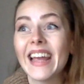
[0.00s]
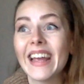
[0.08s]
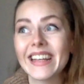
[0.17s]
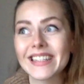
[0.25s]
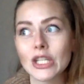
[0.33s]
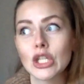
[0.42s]

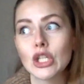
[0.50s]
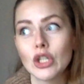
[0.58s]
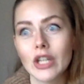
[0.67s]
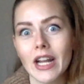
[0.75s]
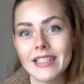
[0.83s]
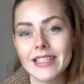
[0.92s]
It's a good
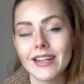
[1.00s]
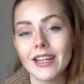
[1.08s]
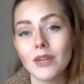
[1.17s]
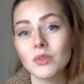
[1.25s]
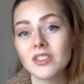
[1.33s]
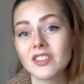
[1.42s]
idea and
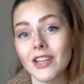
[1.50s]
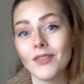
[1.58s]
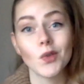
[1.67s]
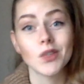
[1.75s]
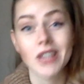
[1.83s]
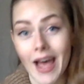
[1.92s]
it will save
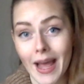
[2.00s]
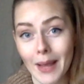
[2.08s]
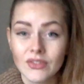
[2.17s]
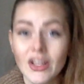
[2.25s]
you time.